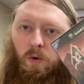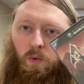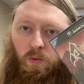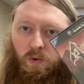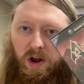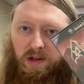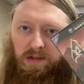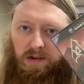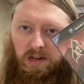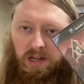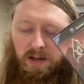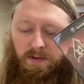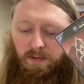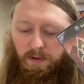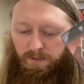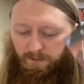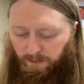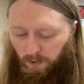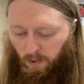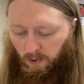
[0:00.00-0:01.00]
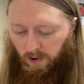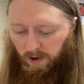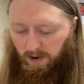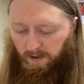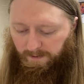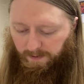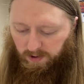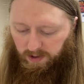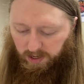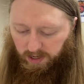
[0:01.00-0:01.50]
Resident Evil 4
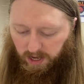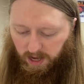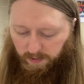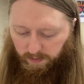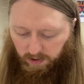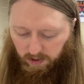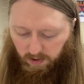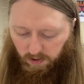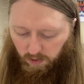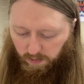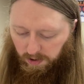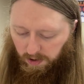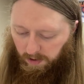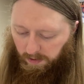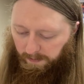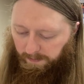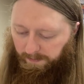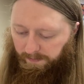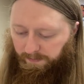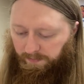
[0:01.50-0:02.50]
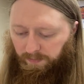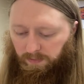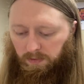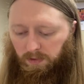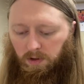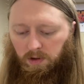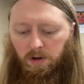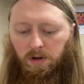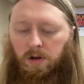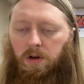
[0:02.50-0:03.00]
for the GameCube,
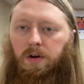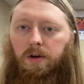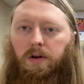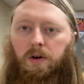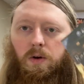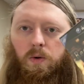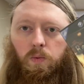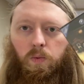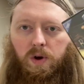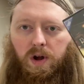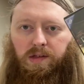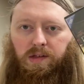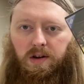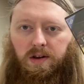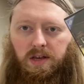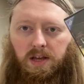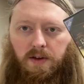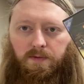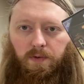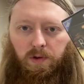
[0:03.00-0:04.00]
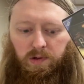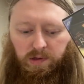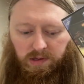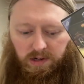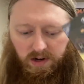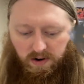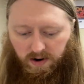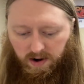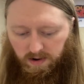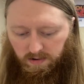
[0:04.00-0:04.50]
Resident Evil
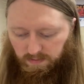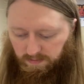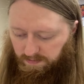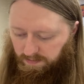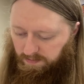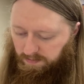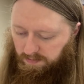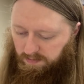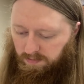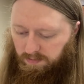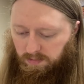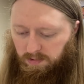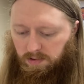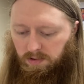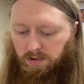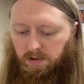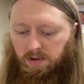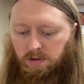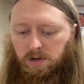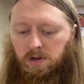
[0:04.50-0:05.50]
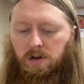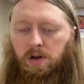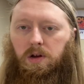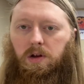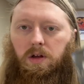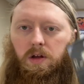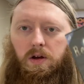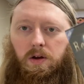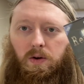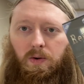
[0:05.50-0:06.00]
0,
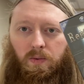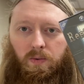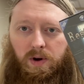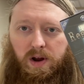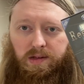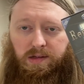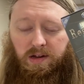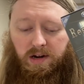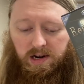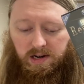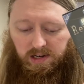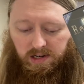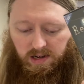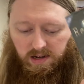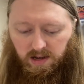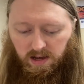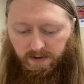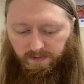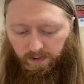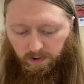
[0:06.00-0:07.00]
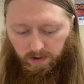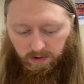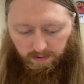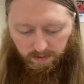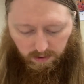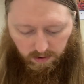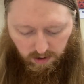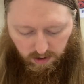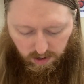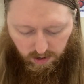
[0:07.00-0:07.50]
Resident Evil,
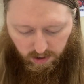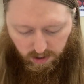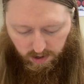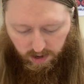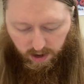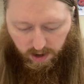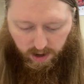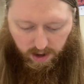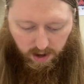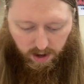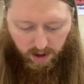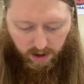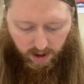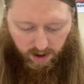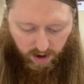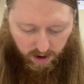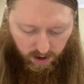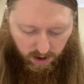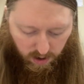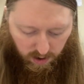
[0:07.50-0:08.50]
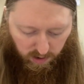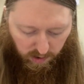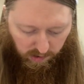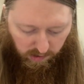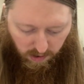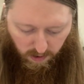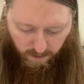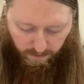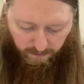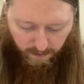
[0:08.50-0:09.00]
and
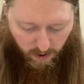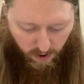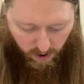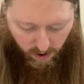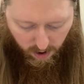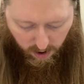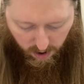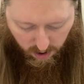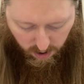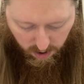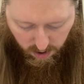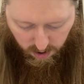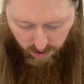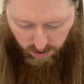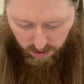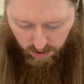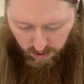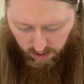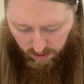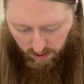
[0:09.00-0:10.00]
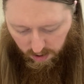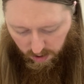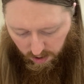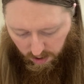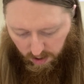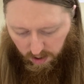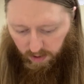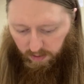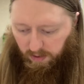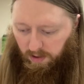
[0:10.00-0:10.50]
so far
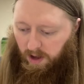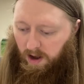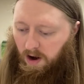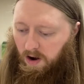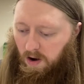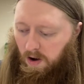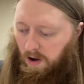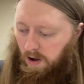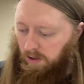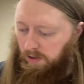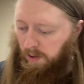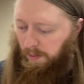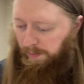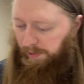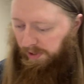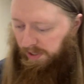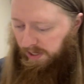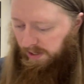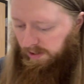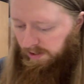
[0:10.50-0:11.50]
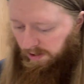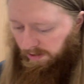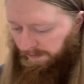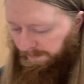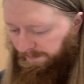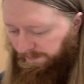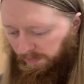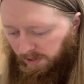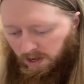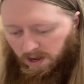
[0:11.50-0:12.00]
they are all complete.
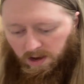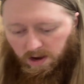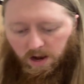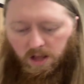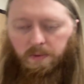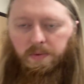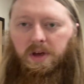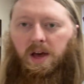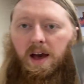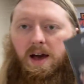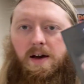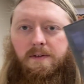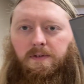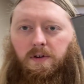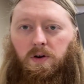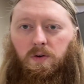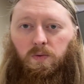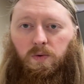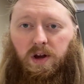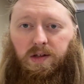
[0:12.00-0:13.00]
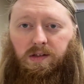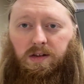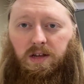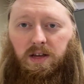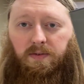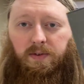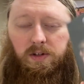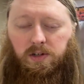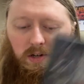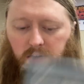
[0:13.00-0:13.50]
And we have Resident
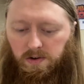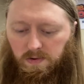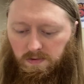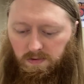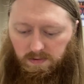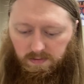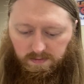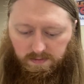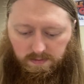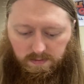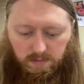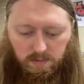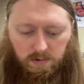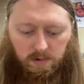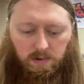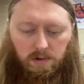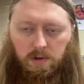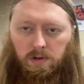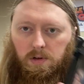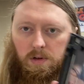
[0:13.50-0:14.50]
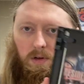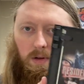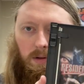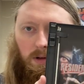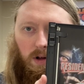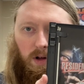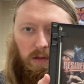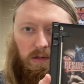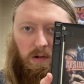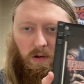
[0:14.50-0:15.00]
Evil 2,
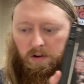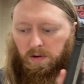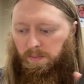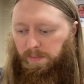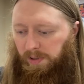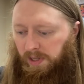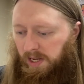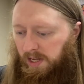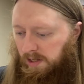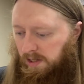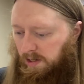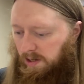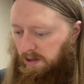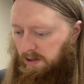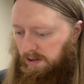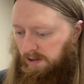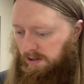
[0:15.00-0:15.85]
also complete.